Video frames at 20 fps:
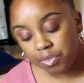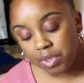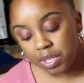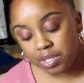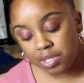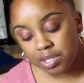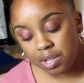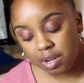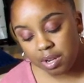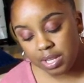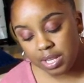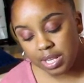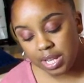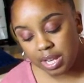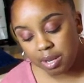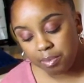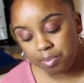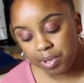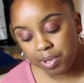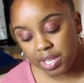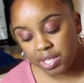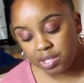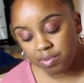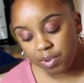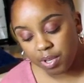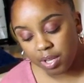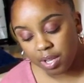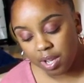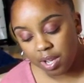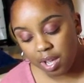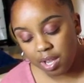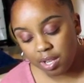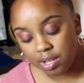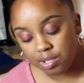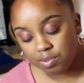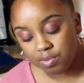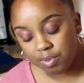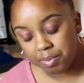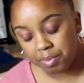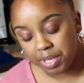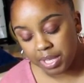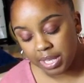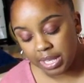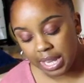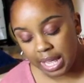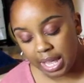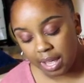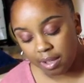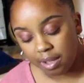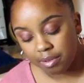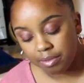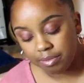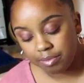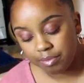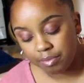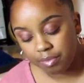Certainly not a place where colors would be allowed.